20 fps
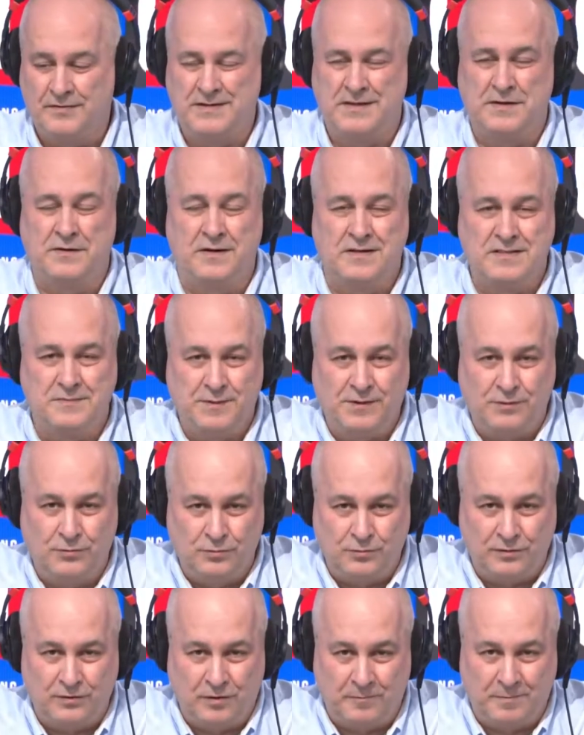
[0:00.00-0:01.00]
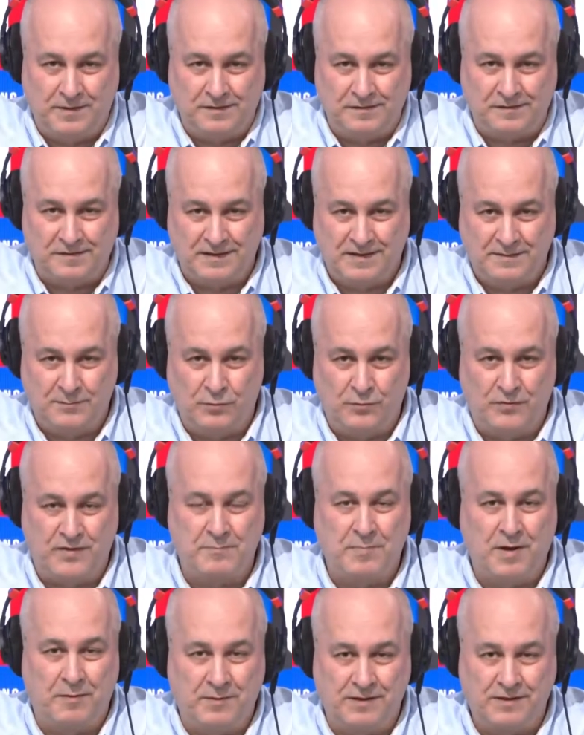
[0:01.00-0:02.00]
They don't like to be called lobbyists anymore,
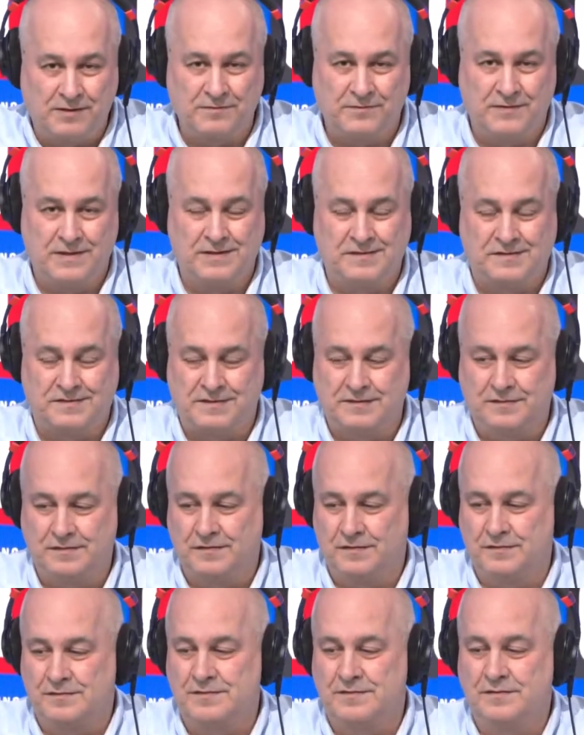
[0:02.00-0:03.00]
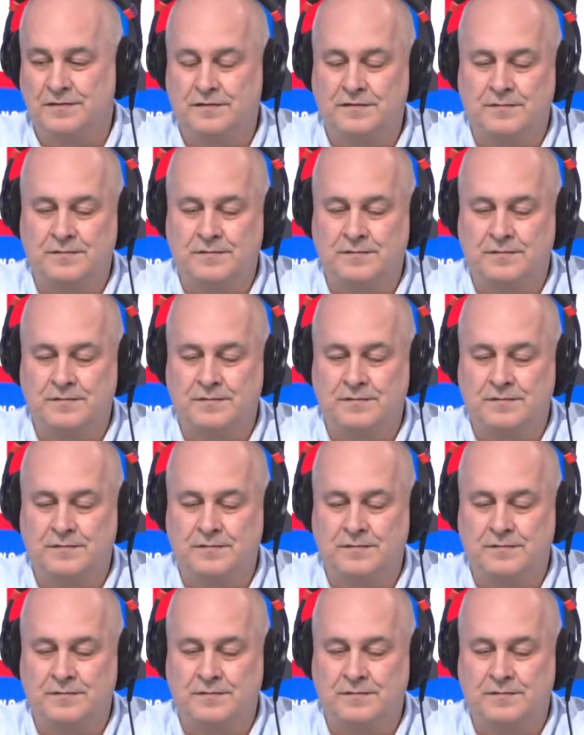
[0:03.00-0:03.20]
they're public affairs consultants.